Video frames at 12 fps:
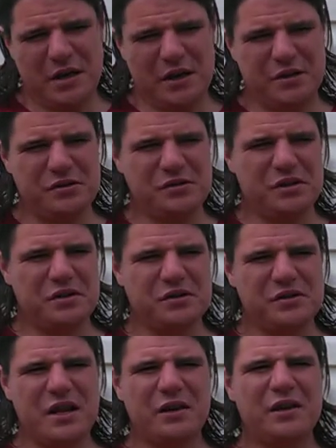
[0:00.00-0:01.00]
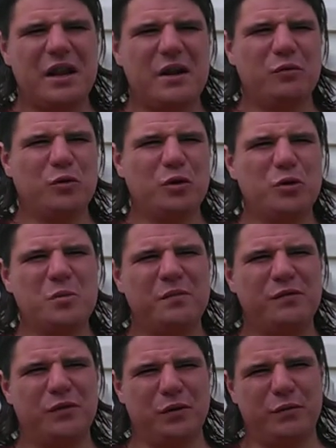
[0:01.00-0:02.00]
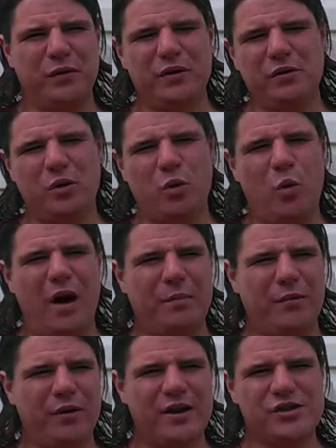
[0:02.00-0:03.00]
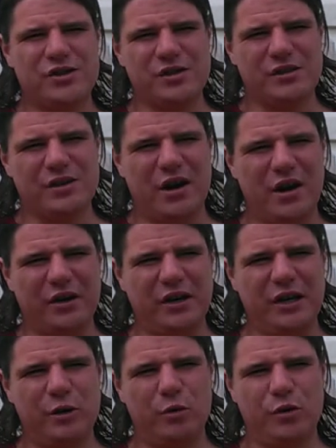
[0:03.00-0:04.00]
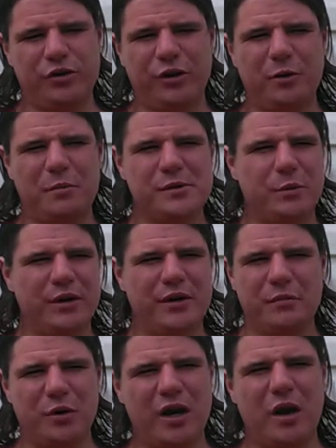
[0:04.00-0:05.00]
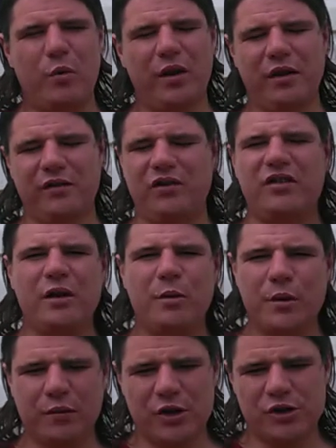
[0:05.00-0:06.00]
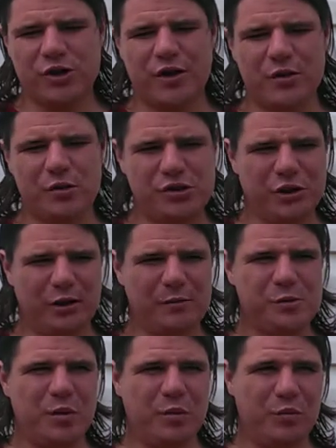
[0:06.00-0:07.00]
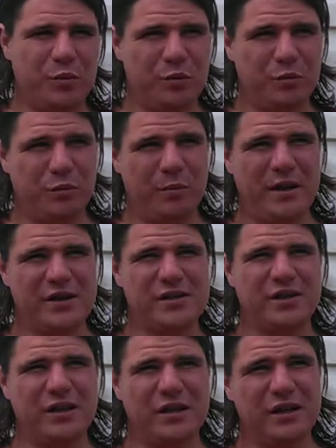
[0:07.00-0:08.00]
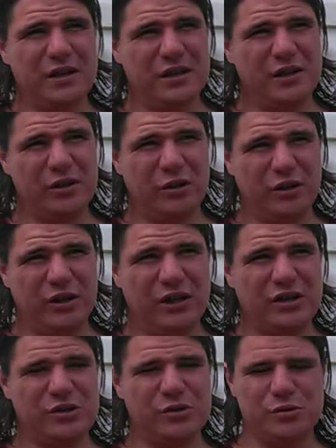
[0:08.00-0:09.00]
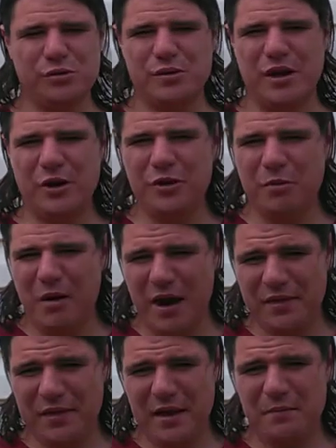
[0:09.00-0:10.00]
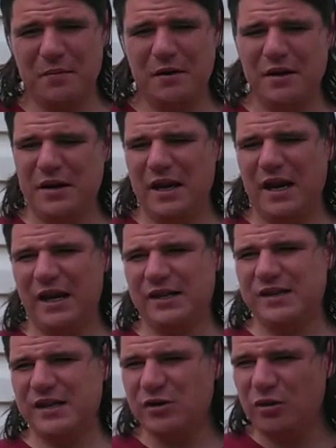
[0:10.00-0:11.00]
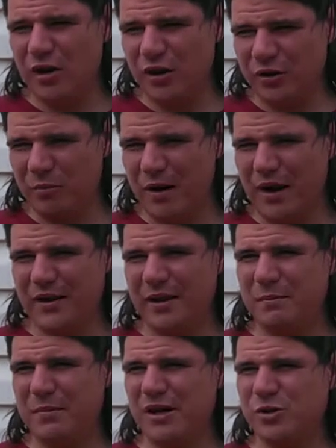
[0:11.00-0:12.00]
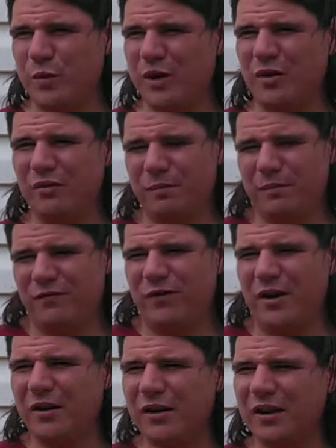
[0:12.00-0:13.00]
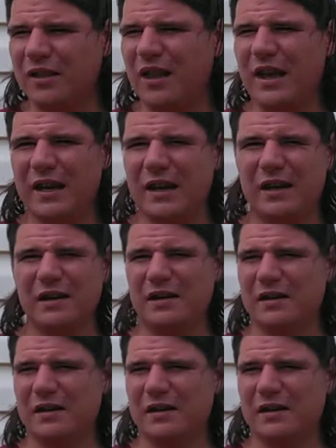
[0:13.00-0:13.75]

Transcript: there's not a lot of room for real cooperation on equal terms. We're not willing to deal with Russia on those terms. We're basically looking to undermine them and continue to undermine them, because we don't frankly like